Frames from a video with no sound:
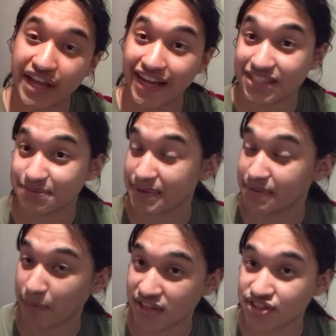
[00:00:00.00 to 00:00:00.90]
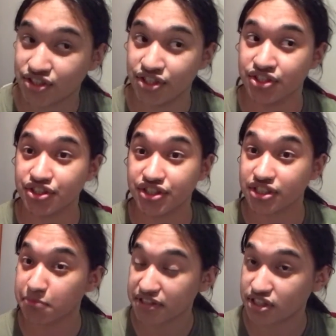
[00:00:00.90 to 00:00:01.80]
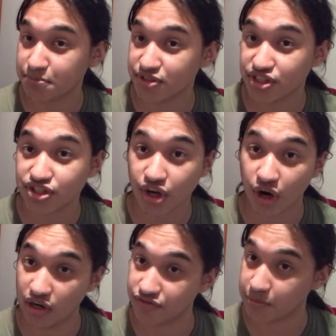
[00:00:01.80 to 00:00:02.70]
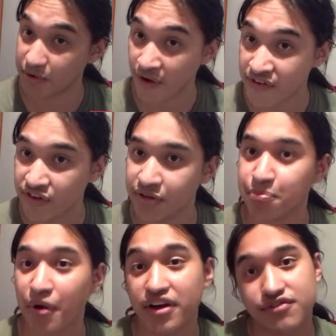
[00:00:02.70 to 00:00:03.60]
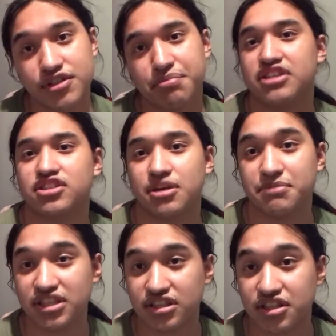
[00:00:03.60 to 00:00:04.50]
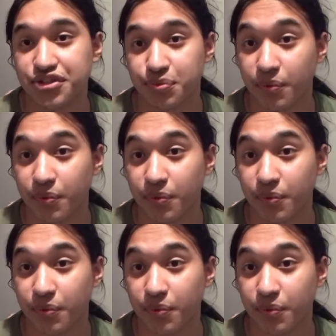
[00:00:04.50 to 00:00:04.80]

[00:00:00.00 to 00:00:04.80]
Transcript: an Azemech monster, you can special summon this card from your graveyard, but if you special summon it this